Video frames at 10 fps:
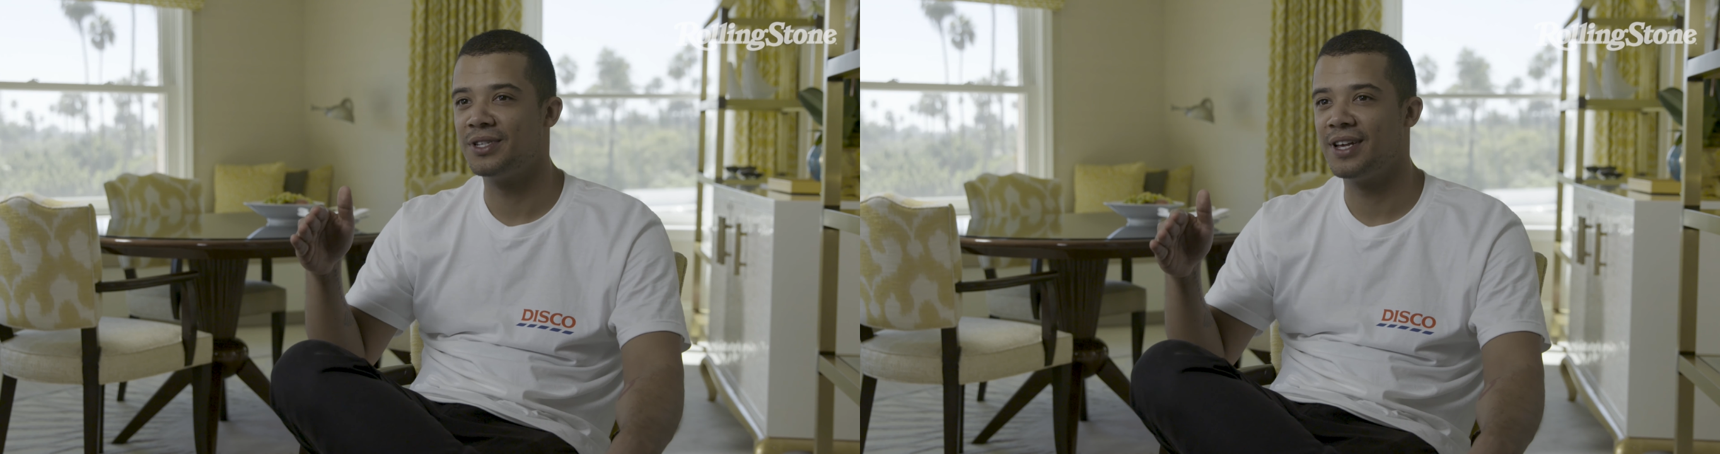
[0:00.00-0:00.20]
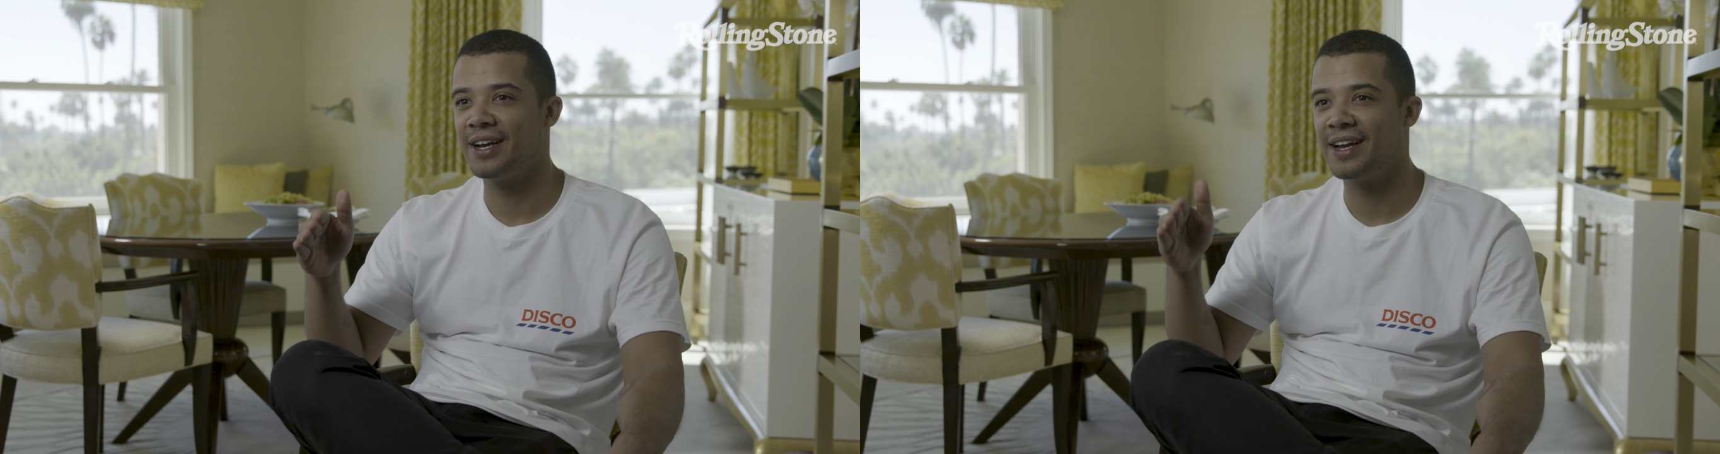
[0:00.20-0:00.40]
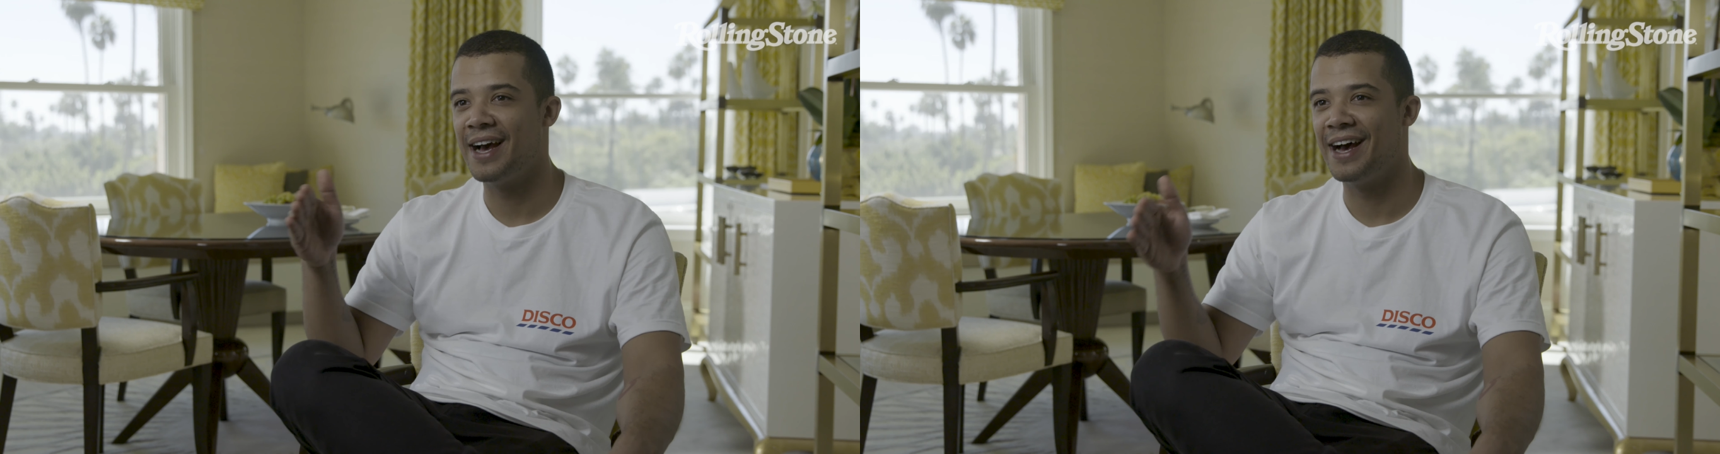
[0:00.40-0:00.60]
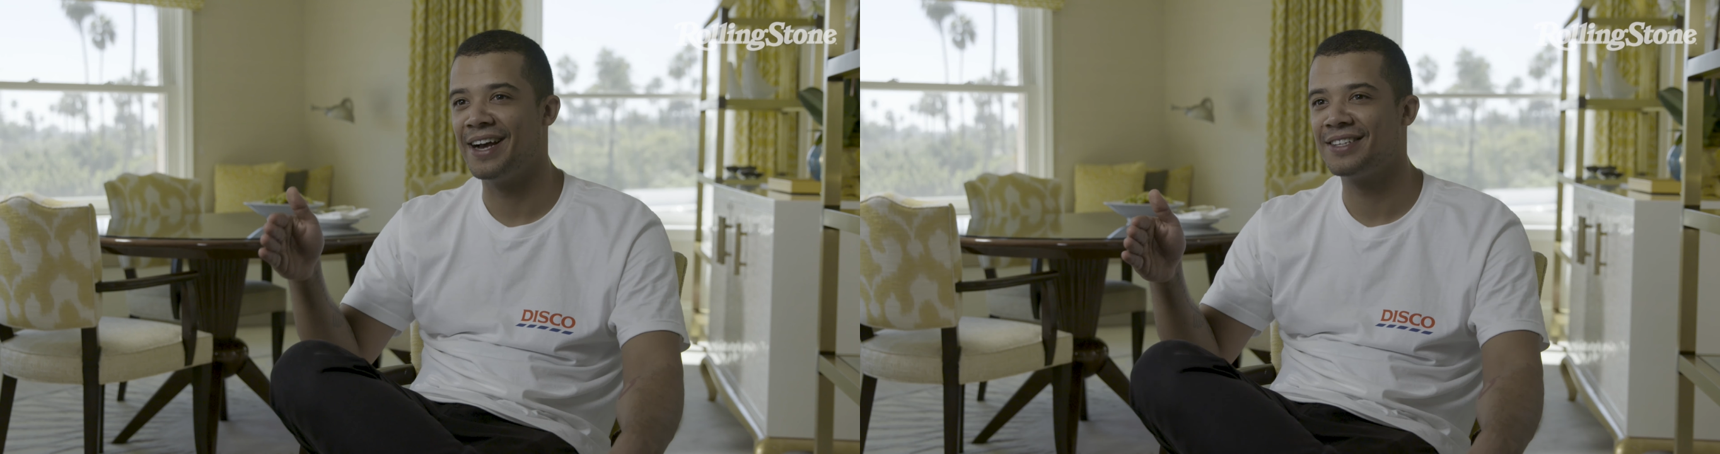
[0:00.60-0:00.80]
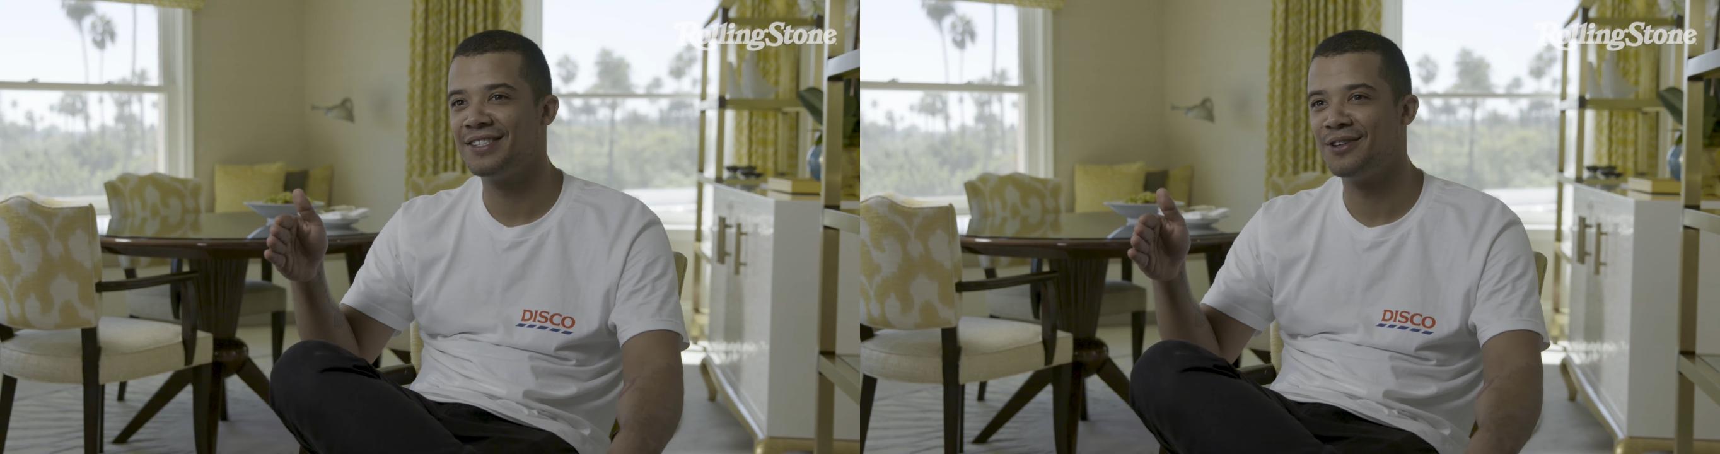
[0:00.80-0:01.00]
was like
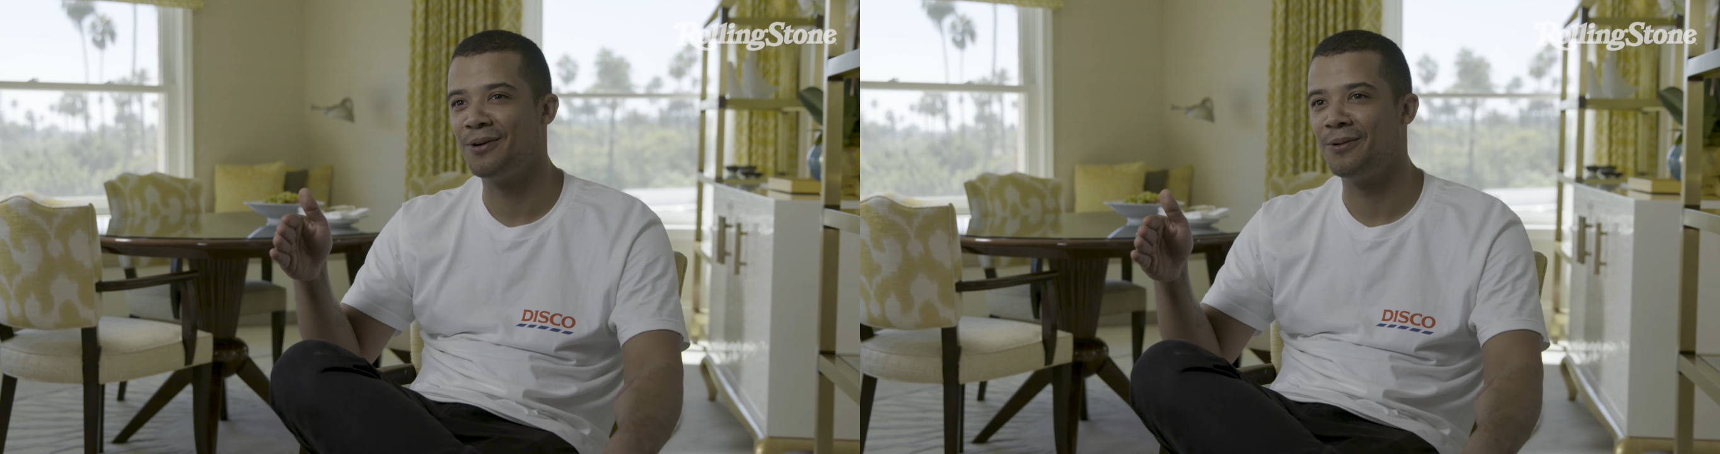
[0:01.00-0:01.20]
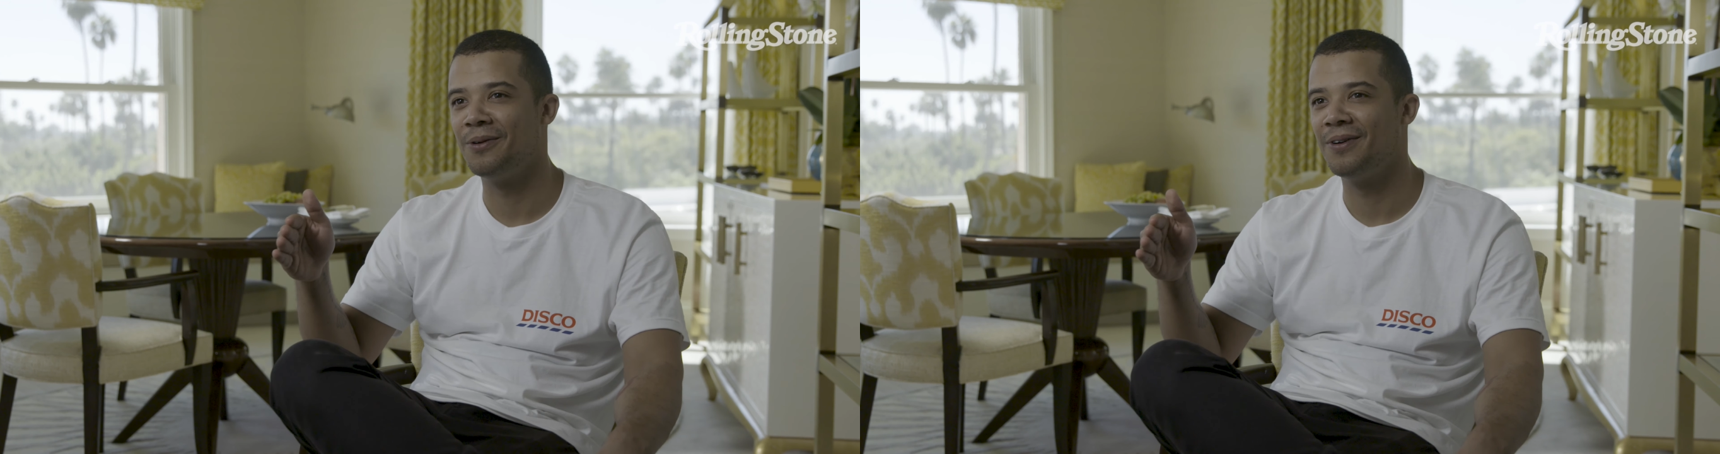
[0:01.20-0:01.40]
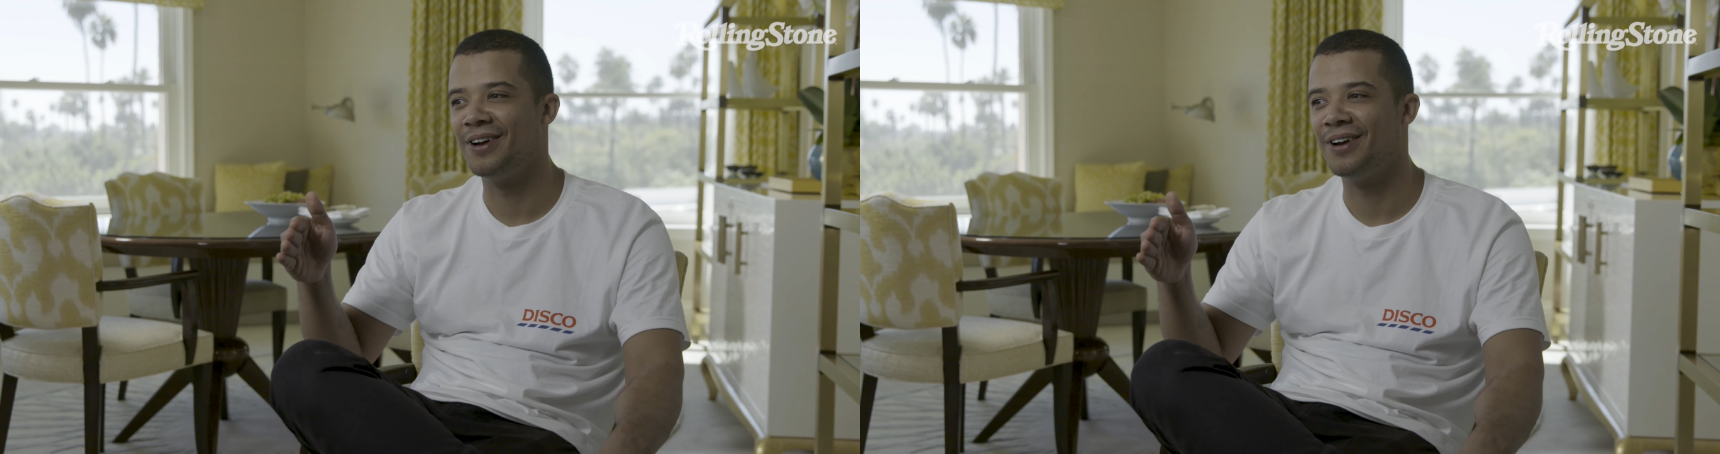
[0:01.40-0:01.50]
hacked, so